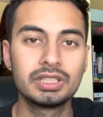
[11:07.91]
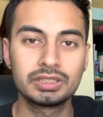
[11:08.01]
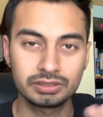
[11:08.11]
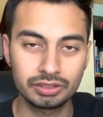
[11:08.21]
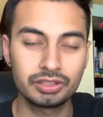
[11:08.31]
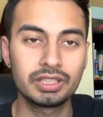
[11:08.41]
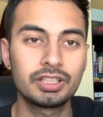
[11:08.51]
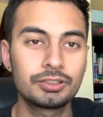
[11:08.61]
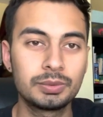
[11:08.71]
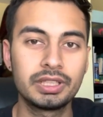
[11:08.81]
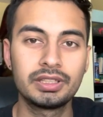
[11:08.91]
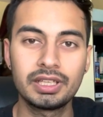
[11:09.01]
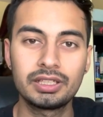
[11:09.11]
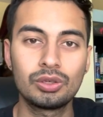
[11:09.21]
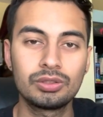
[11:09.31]
You can explain
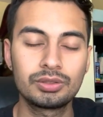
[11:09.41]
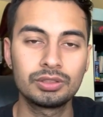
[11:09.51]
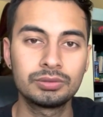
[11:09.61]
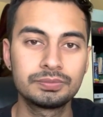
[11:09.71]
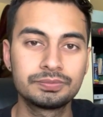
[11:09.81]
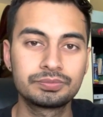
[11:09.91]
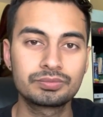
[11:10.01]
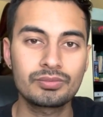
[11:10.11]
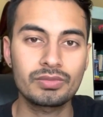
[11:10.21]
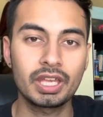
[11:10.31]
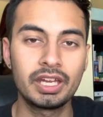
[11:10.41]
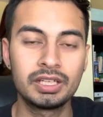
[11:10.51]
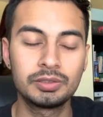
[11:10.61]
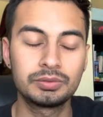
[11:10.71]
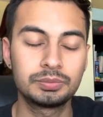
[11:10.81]
that also.
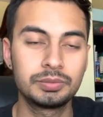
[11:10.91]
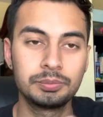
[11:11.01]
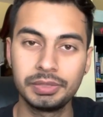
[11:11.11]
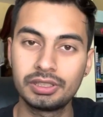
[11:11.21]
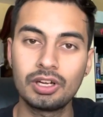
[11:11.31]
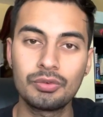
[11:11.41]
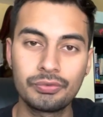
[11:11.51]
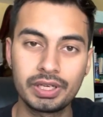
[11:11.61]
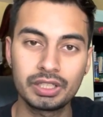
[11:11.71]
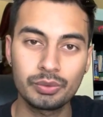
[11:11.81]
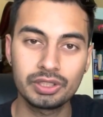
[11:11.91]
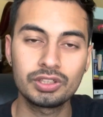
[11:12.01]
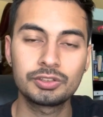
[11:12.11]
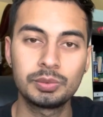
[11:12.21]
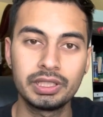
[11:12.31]
And be confident when you
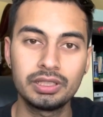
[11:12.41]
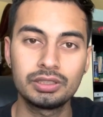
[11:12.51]
explain.